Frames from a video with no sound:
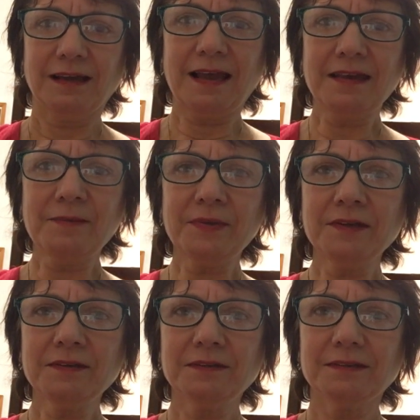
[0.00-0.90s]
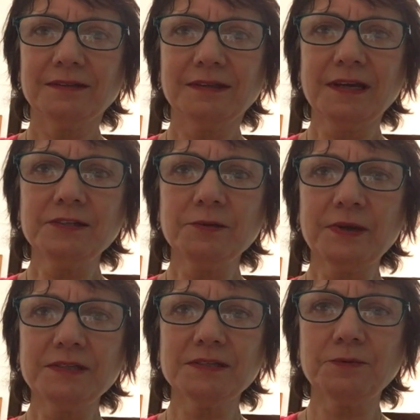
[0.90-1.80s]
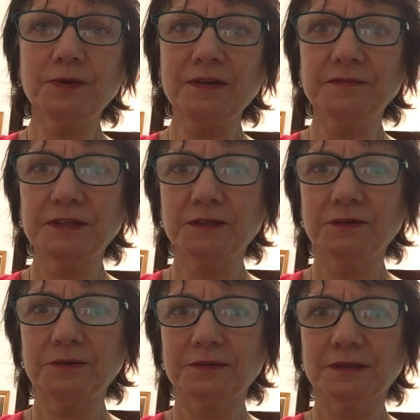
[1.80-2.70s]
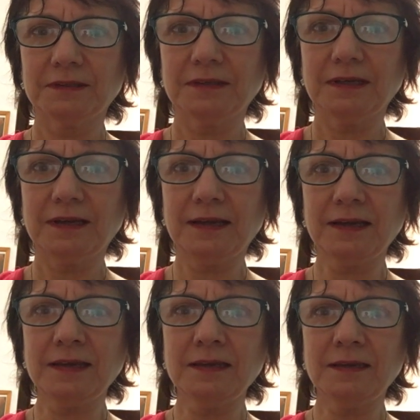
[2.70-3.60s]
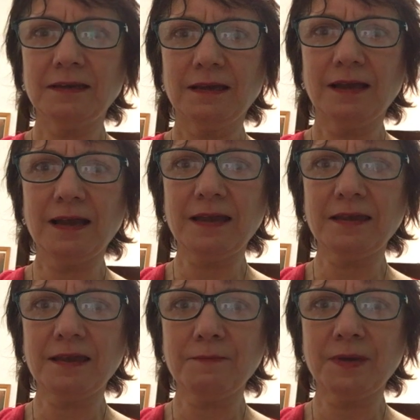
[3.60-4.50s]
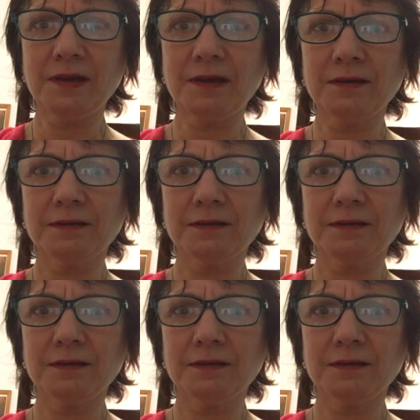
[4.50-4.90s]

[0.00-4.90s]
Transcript: Hi, Emma. Nigel wants to wave to you. Hi. Hi, Emma.